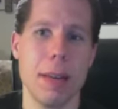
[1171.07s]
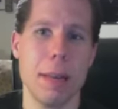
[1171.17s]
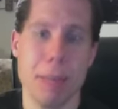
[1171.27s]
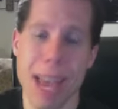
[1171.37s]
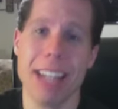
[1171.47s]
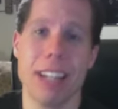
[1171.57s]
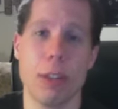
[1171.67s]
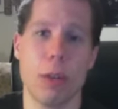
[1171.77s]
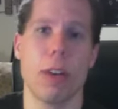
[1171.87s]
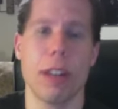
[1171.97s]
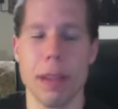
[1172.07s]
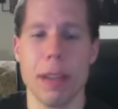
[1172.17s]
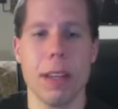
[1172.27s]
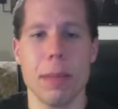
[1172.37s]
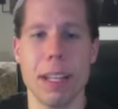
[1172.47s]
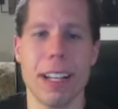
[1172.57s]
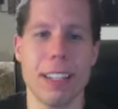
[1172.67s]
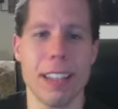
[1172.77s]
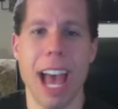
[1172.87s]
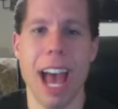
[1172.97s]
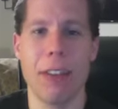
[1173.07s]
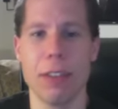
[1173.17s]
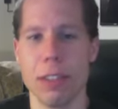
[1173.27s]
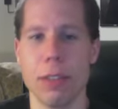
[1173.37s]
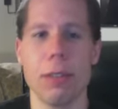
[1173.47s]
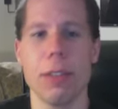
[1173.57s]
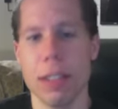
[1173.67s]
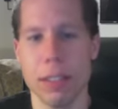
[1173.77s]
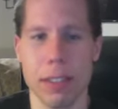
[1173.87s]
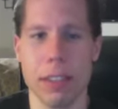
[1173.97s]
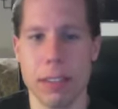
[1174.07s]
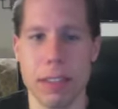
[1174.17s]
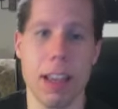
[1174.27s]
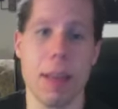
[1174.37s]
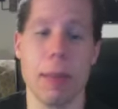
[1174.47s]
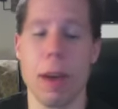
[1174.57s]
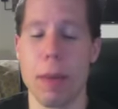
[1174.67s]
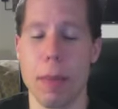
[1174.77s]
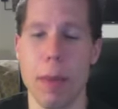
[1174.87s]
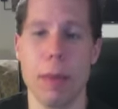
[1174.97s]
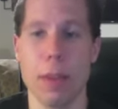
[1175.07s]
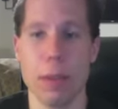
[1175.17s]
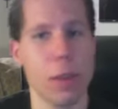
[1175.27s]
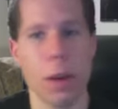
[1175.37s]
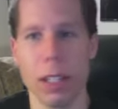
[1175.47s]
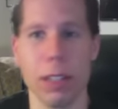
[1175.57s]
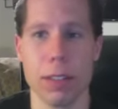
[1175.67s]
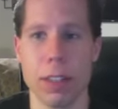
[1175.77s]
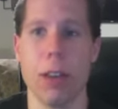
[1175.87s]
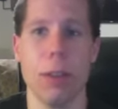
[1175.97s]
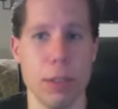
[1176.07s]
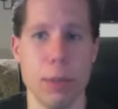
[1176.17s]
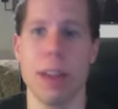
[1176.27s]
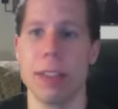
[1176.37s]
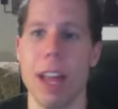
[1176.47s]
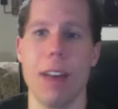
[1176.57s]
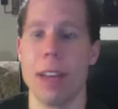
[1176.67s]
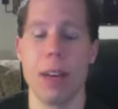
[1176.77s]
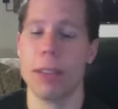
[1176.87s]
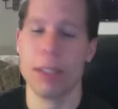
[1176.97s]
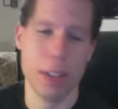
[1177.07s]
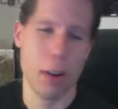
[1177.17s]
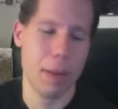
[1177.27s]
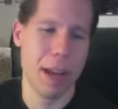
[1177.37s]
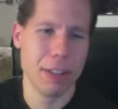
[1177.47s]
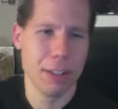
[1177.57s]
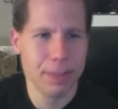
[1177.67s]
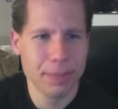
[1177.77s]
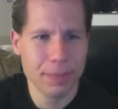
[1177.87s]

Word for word: mandatory because you have to, since the upcoming pay-per-view is called Hell in a Cell and you must have a Hell in a Cell match.